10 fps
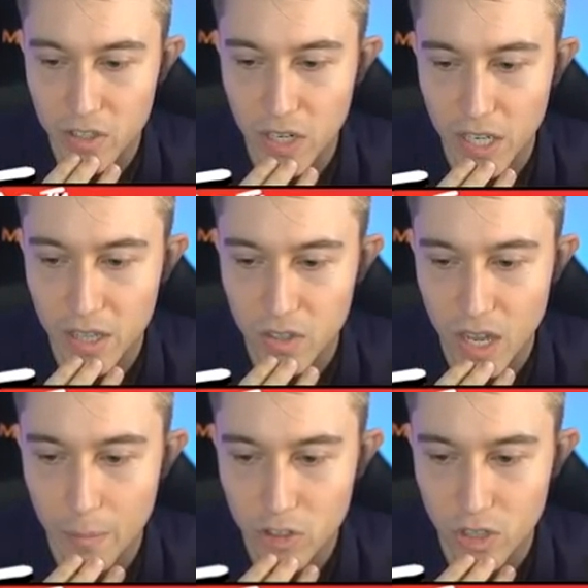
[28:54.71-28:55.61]
He's going to eat this
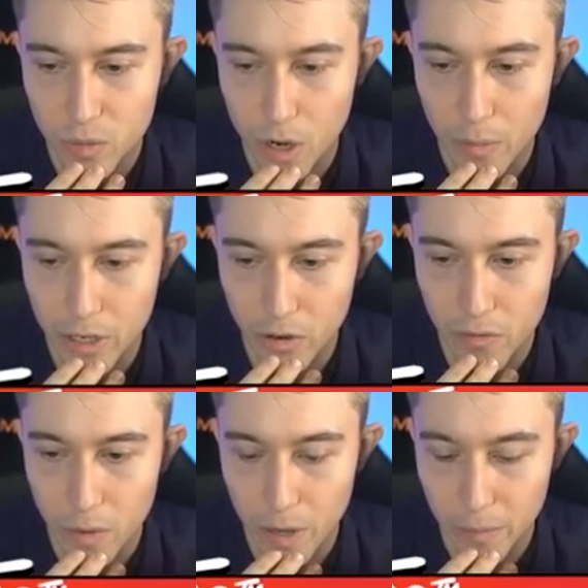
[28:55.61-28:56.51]
damage, and he's probably going to
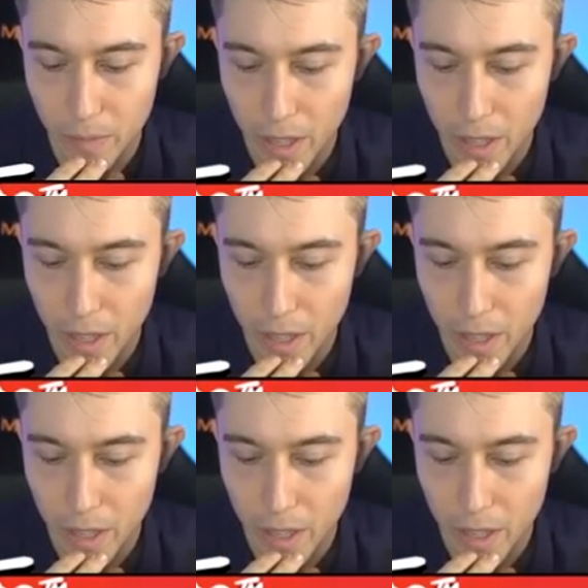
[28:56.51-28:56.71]
Graveyard me.